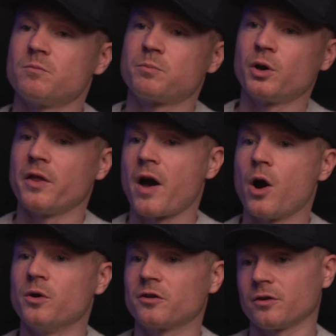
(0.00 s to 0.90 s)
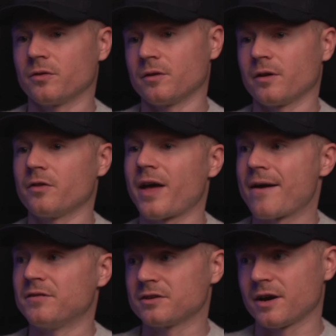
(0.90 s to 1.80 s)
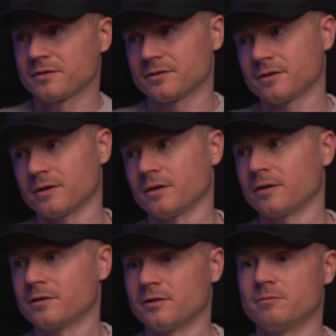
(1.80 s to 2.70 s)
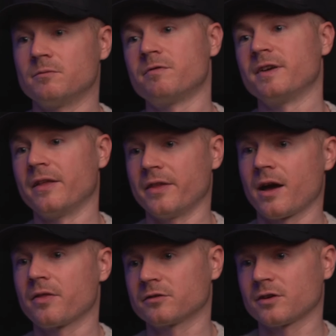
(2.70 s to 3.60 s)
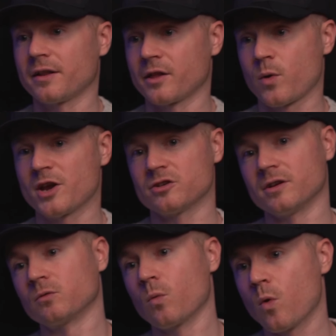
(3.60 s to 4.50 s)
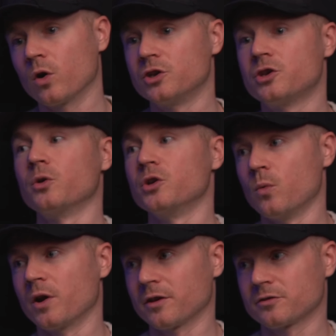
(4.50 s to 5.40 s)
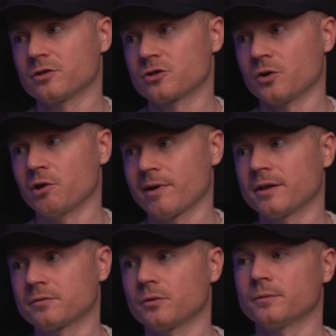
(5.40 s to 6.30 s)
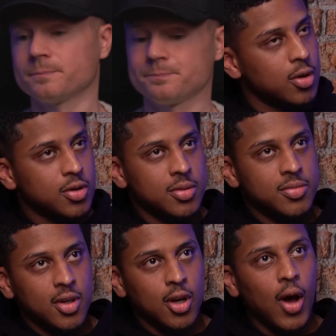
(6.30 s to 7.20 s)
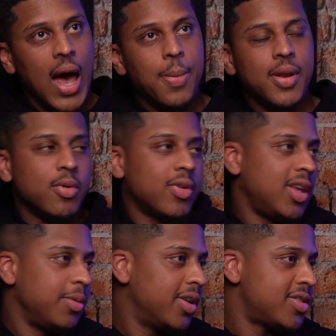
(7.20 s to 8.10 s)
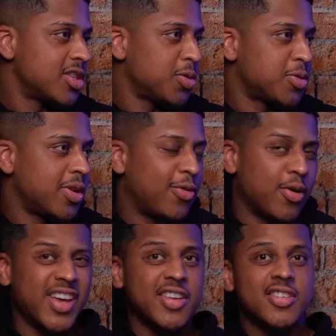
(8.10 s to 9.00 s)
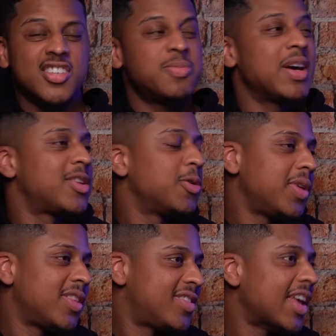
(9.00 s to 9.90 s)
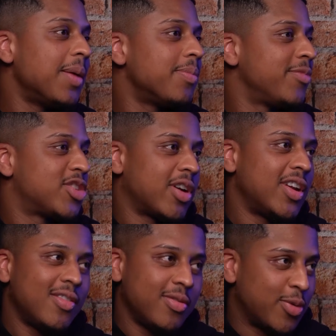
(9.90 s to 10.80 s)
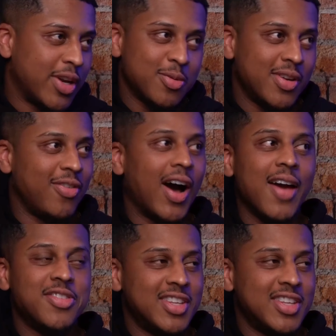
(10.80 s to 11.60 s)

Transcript: putting the onus on the advertiser to fill in the other side of the equation, is what don't you want us to show your ads for. Awesome. So a lot happening with keywords in 2024, and I suspect it will be the same trend for 2025,